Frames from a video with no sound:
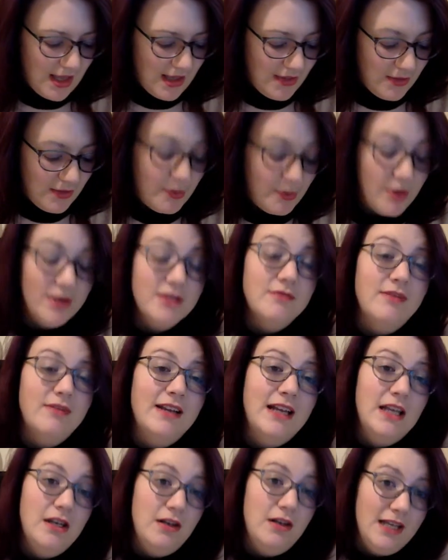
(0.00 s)
The ball is
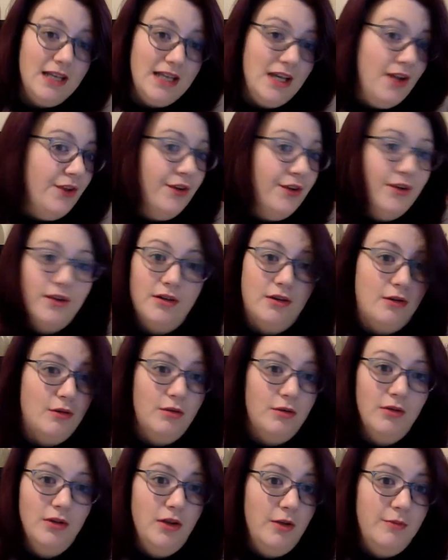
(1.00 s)
regularly under
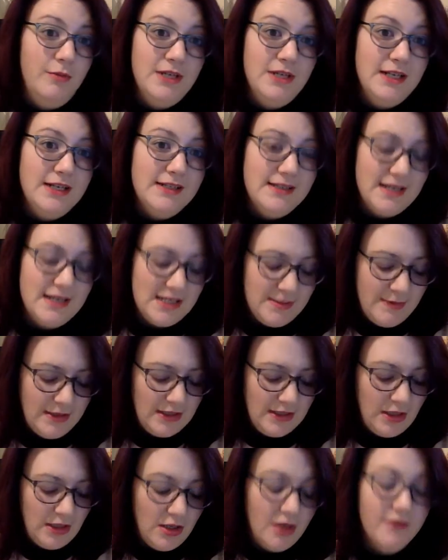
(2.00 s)
all objects. I spend
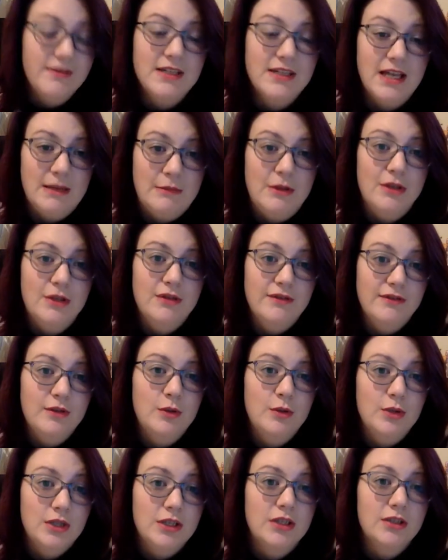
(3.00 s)
a lot of time on the
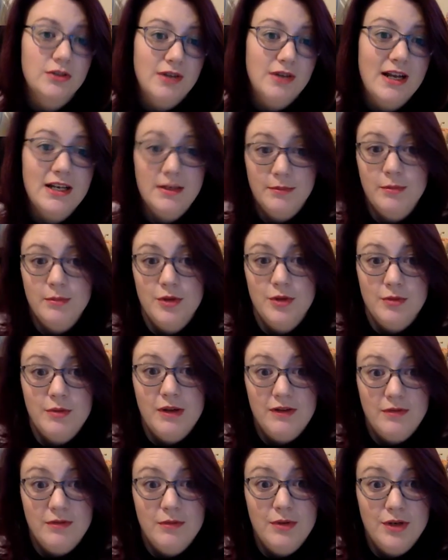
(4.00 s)
floor trying to pull them out
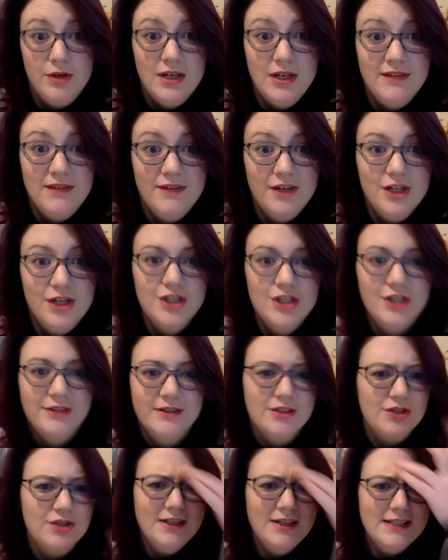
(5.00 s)
from underneath furniture.
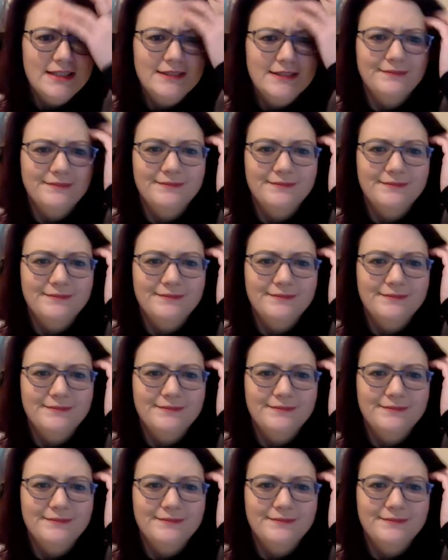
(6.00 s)
It's great.